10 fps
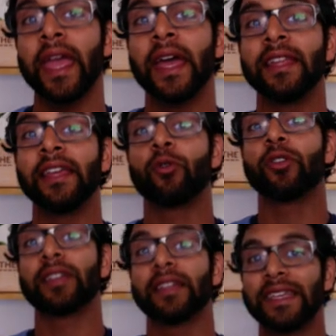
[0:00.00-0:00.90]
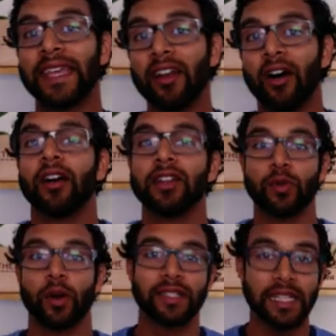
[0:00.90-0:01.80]
And in order to get
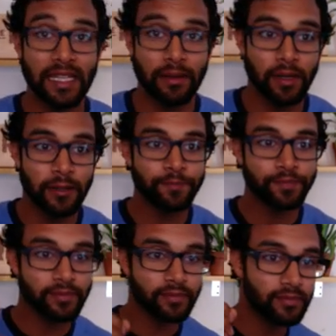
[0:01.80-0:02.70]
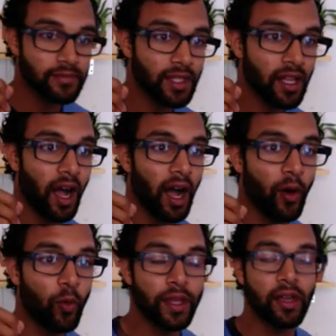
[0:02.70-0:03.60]
onto our team,
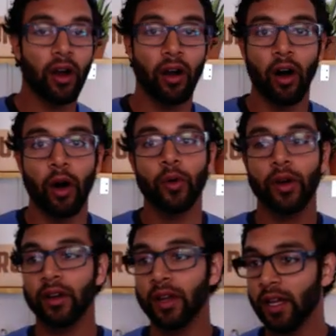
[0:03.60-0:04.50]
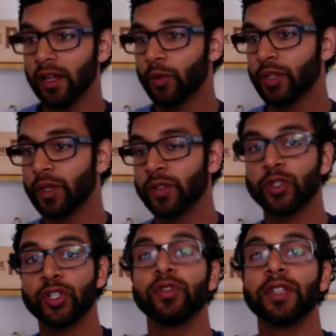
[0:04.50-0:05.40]
we're doing is we're
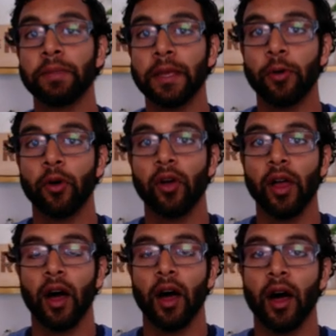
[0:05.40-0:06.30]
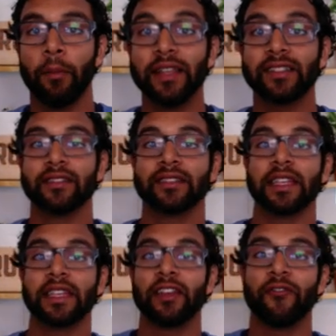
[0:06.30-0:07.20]
choosing people based on
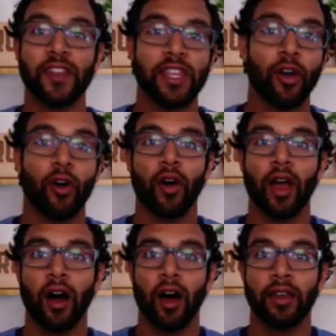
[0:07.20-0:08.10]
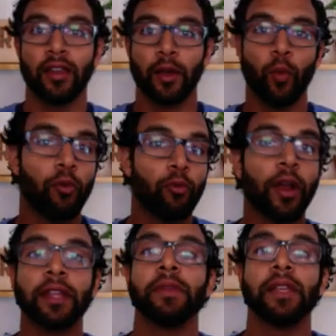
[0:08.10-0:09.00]
sending in a video on like what
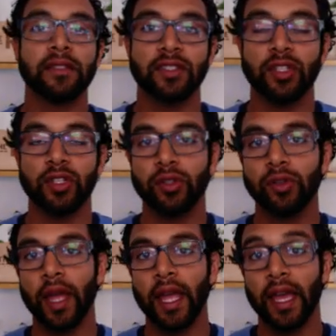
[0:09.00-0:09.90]
running means to you